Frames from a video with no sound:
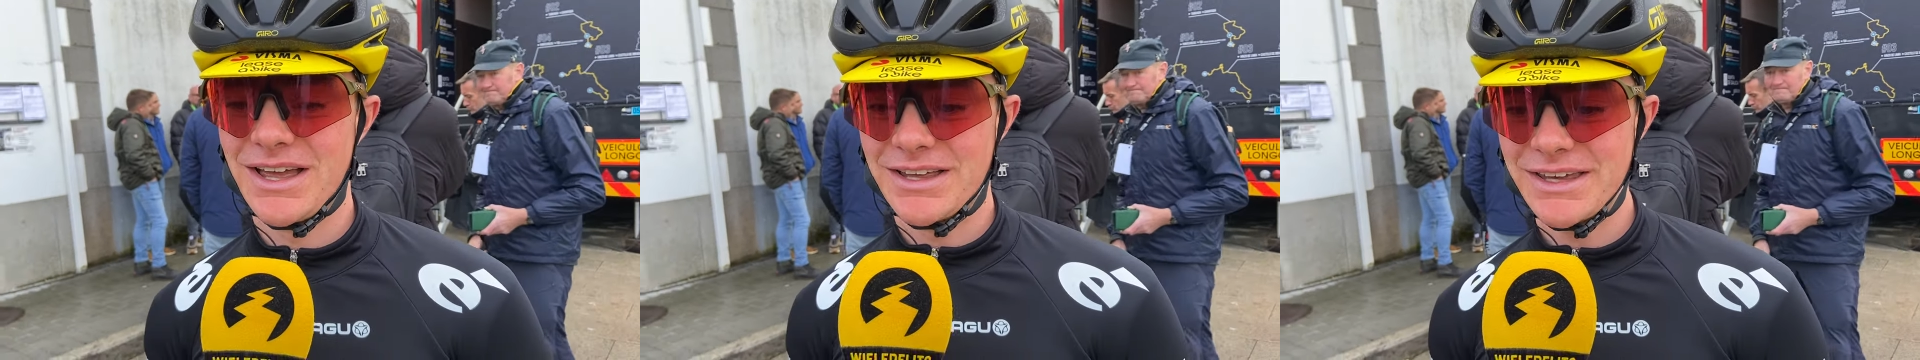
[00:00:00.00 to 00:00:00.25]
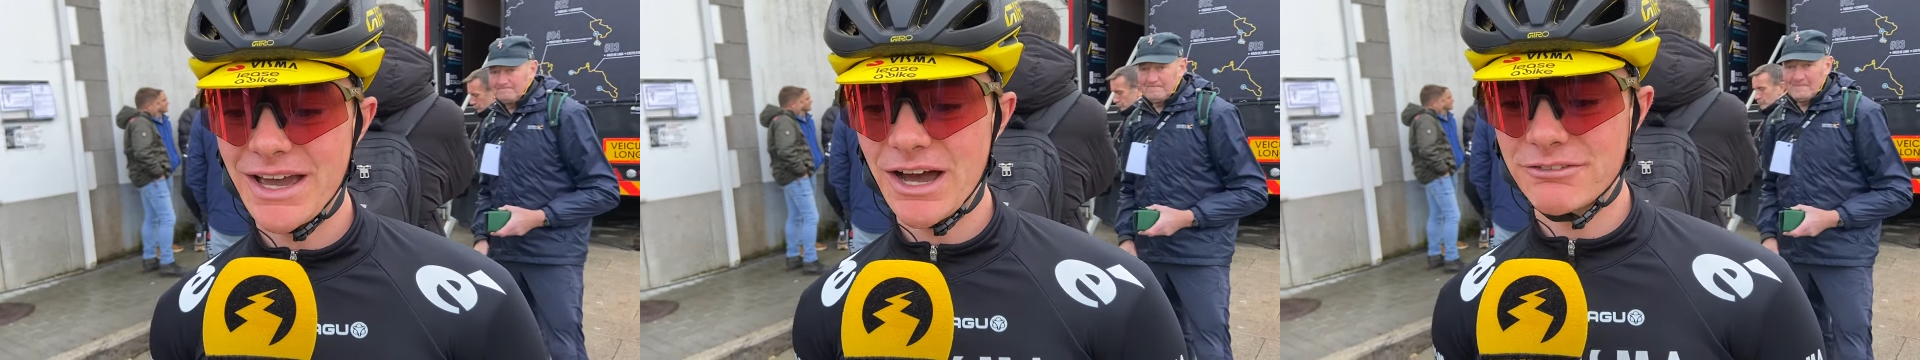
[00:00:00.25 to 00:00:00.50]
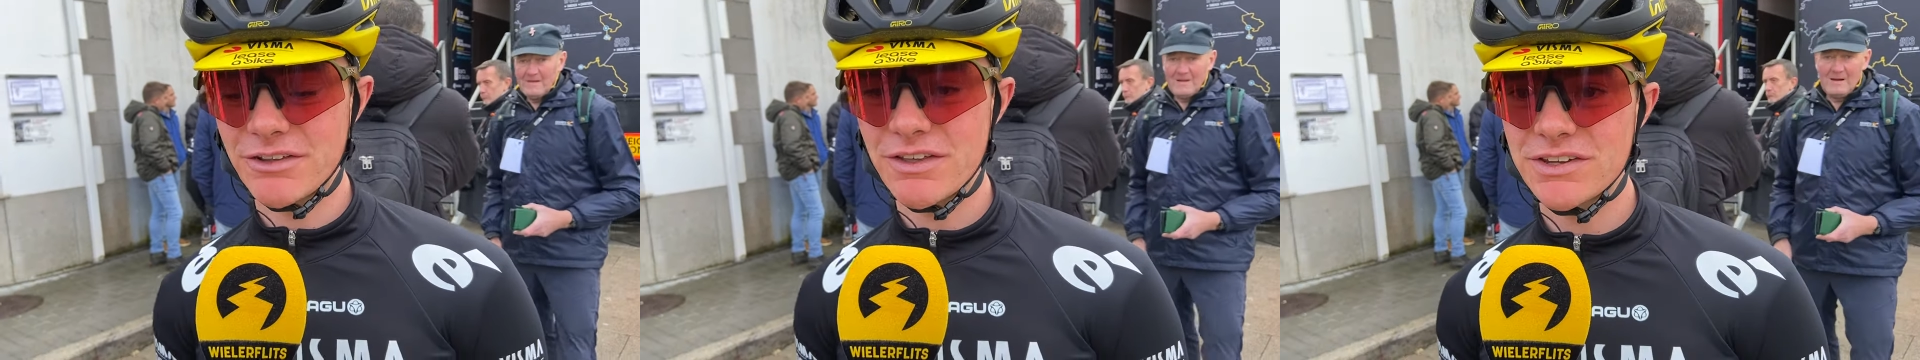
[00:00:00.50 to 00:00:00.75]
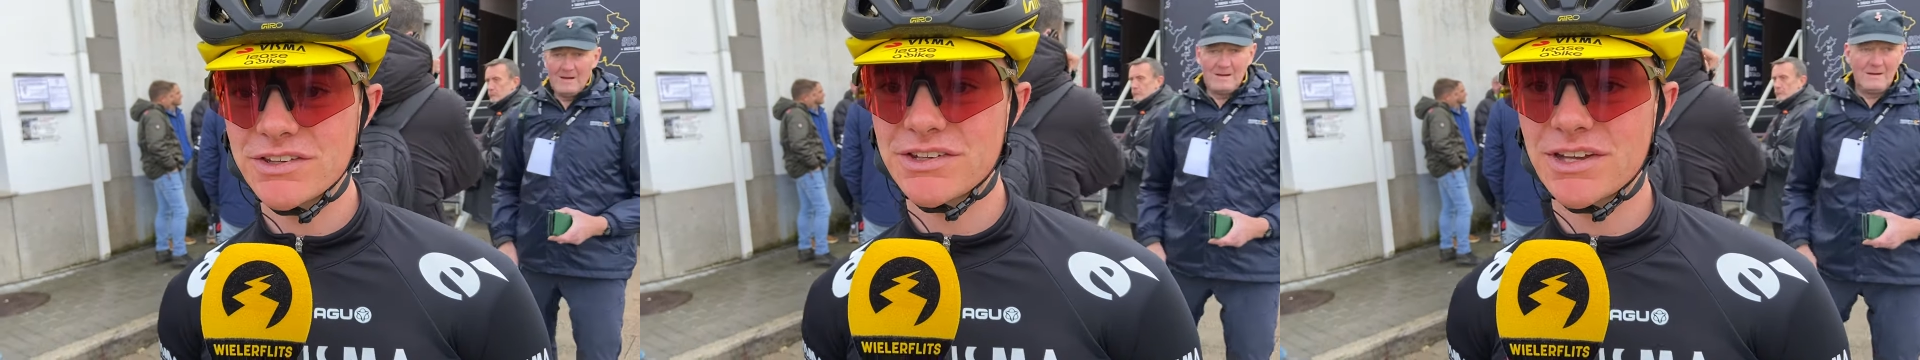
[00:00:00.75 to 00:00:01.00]
Yeah, after
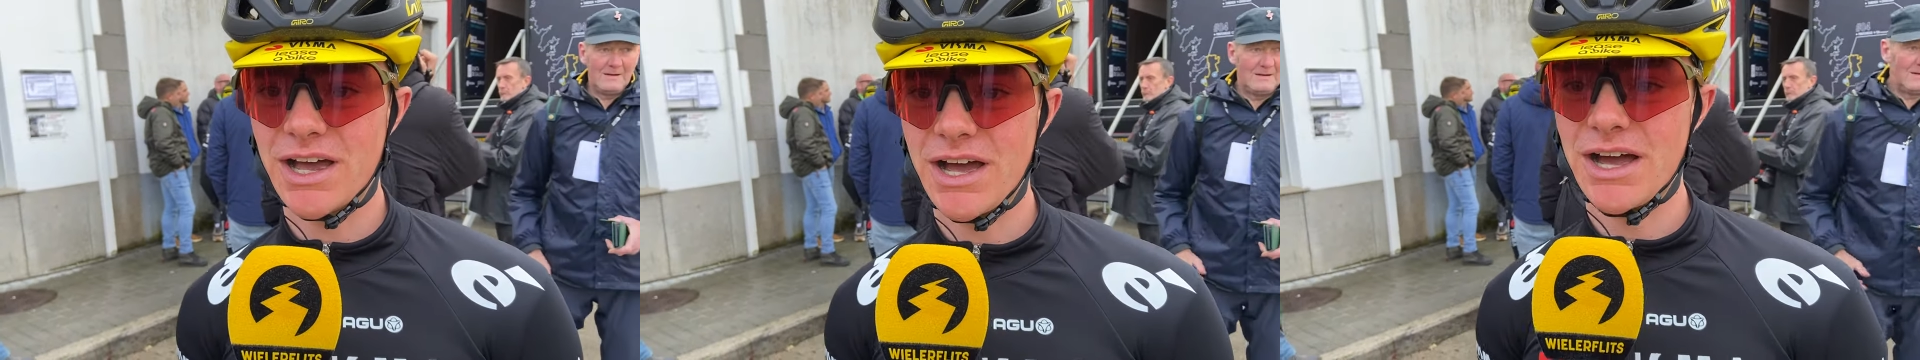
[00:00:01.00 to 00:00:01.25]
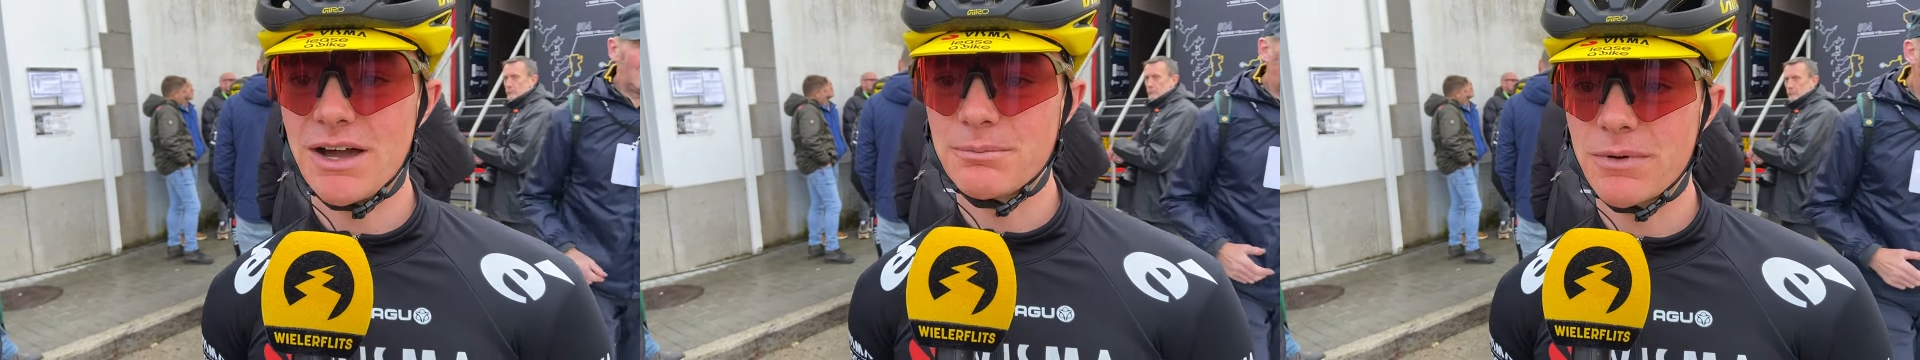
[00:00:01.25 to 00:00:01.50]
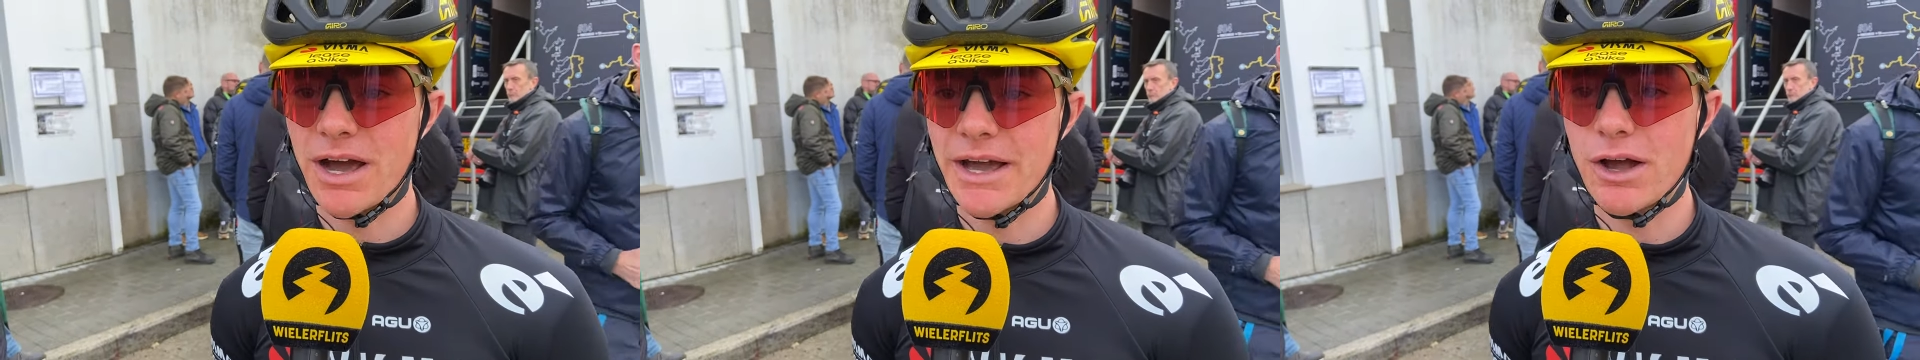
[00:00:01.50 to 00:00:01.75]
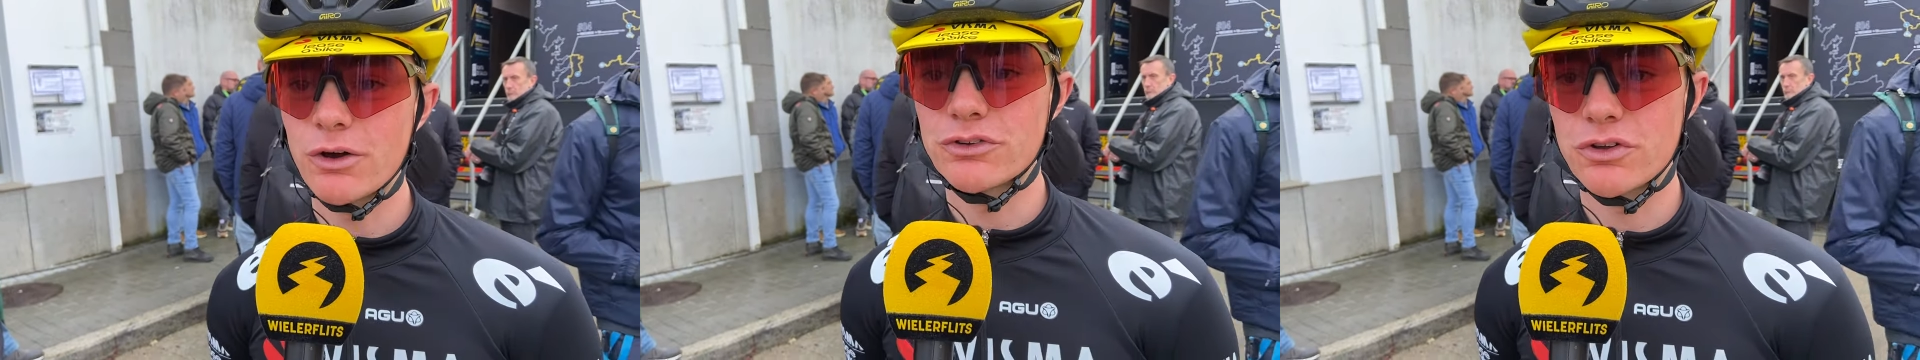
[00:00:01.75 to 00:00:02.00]
this,
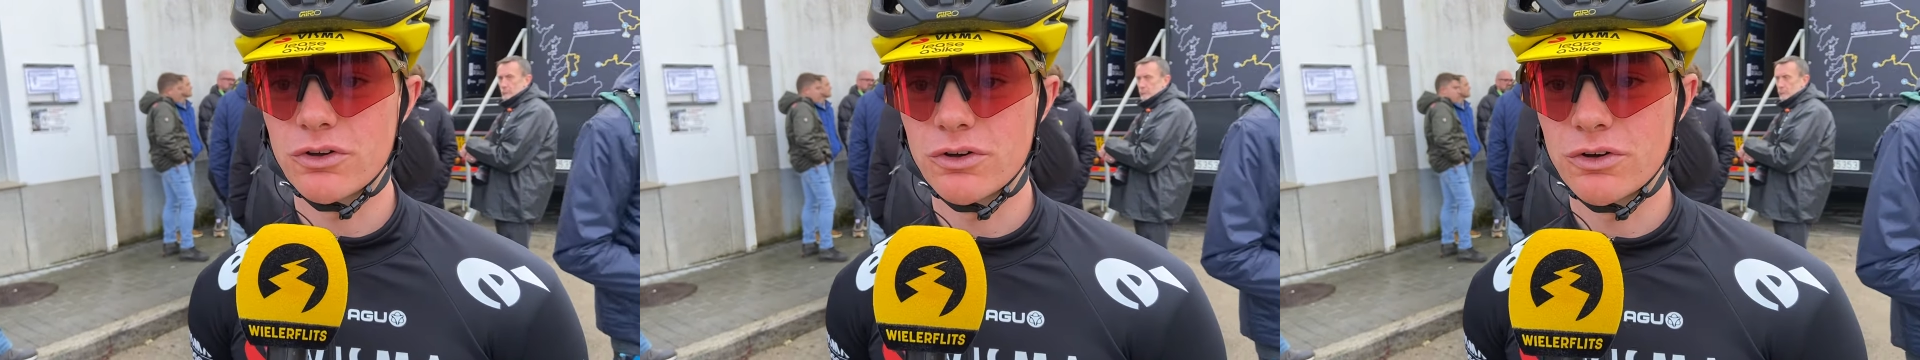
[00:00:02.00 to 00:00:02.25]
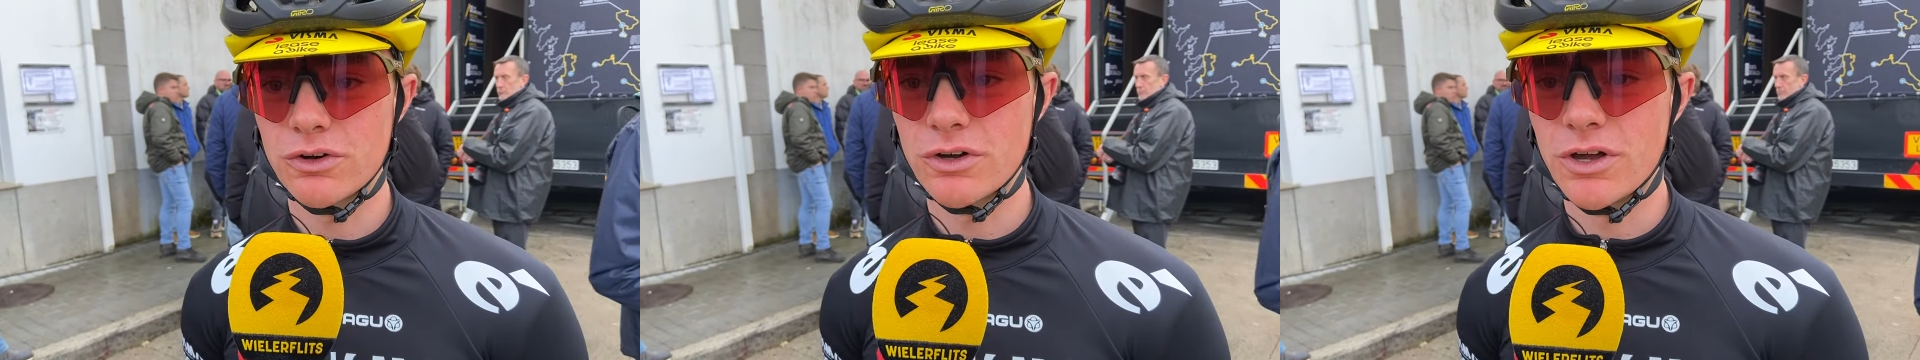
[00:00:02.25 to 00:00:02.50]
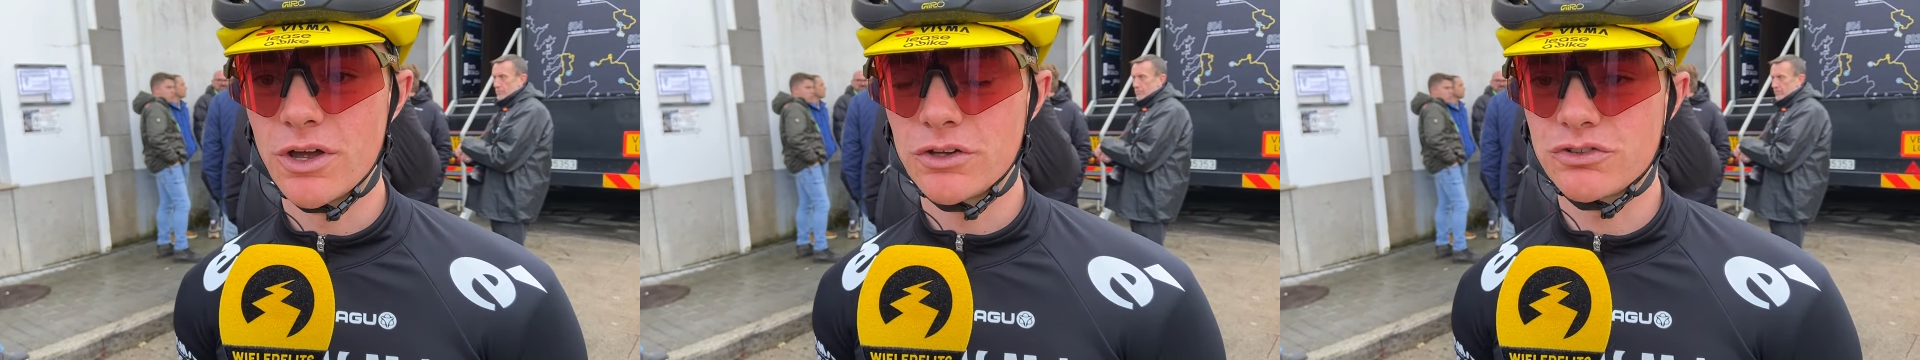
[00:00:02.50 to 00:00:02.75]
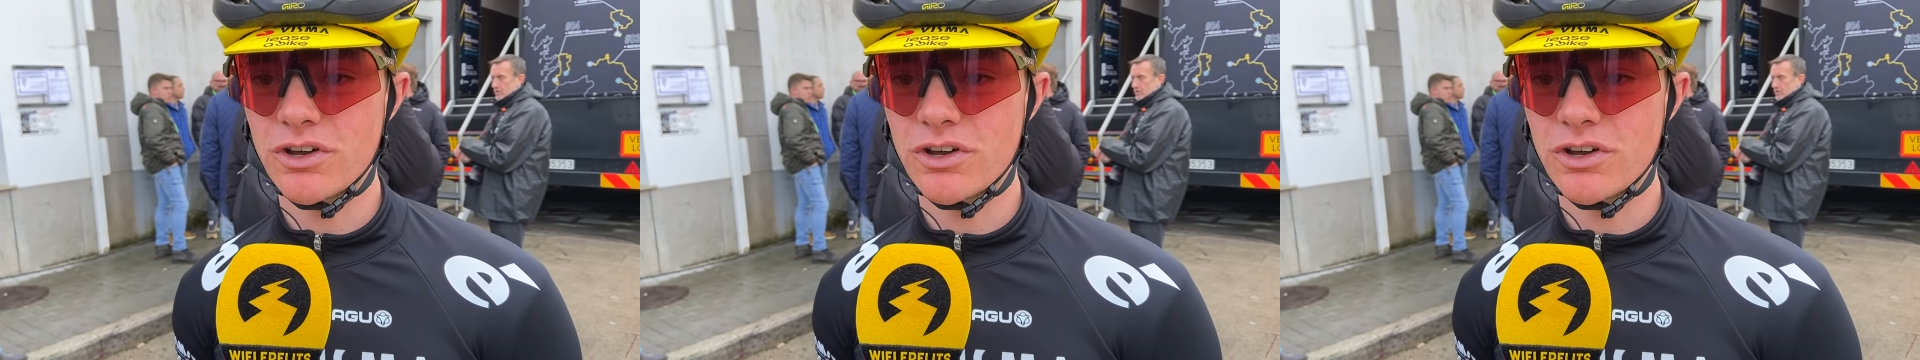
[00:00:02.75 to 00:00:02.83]
I go to